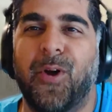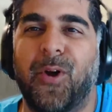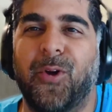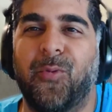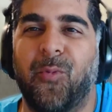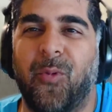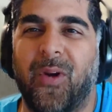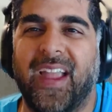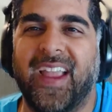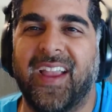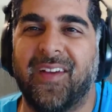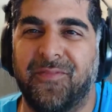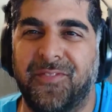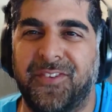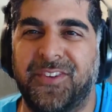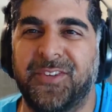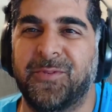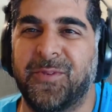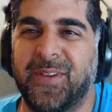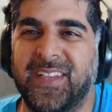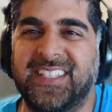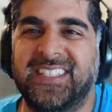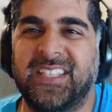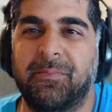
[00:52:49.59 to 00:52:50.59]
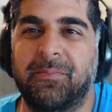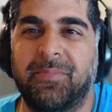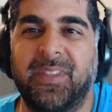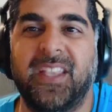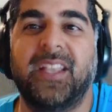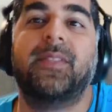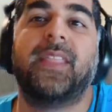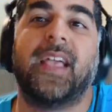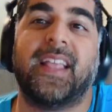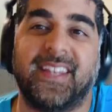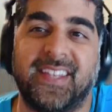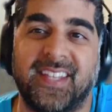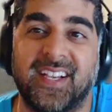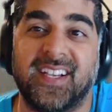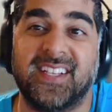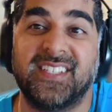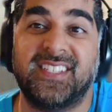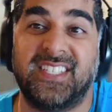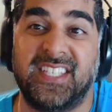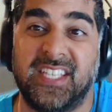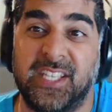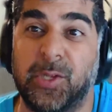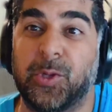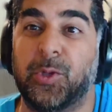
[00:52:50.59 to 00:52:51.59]
mode way of doing something that
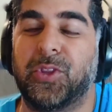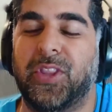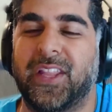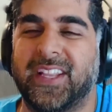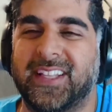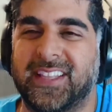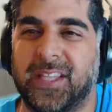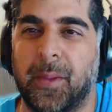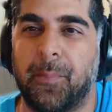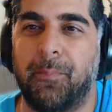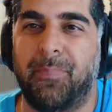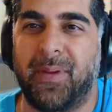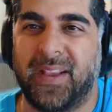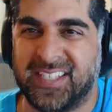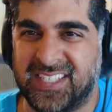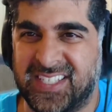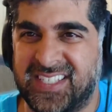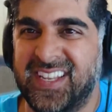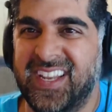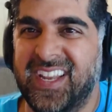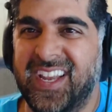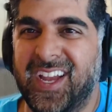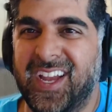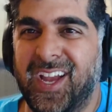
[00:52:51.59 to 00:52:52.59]
does yield like the best